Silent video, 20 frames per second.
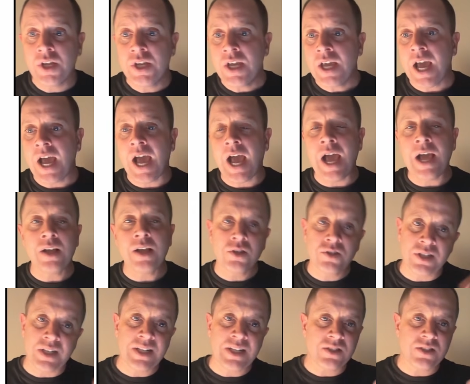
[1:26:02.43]
because I
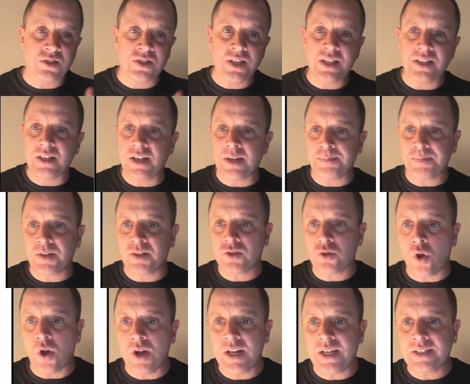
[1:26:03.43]
need to dip to the
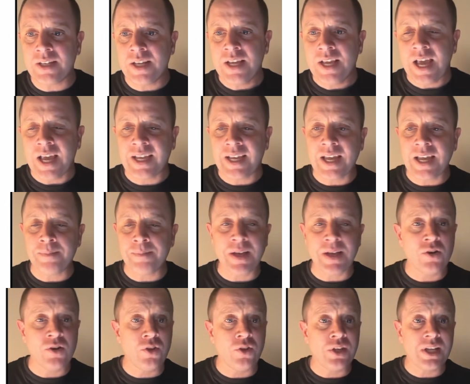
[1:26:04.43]
toilet and get
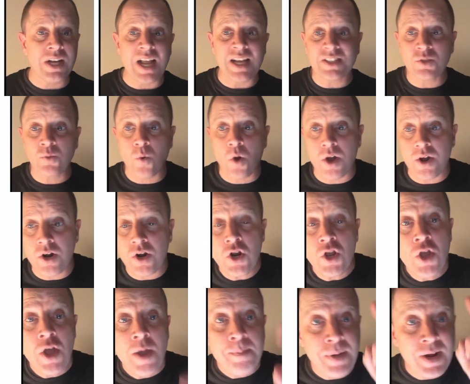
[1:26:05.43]
another glass of water.
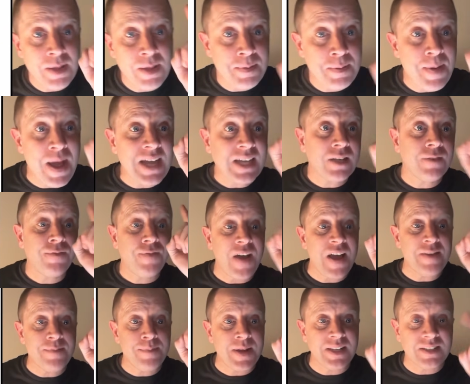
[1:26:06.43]
But I'll be back in
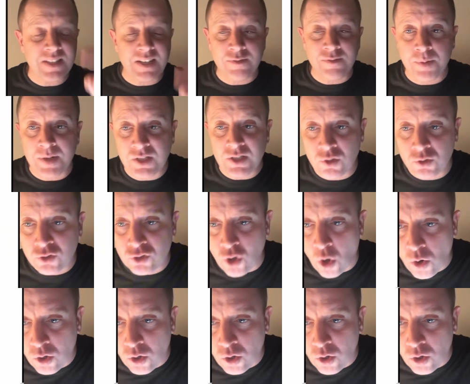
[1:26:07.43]
5 minutes, everybody. So don't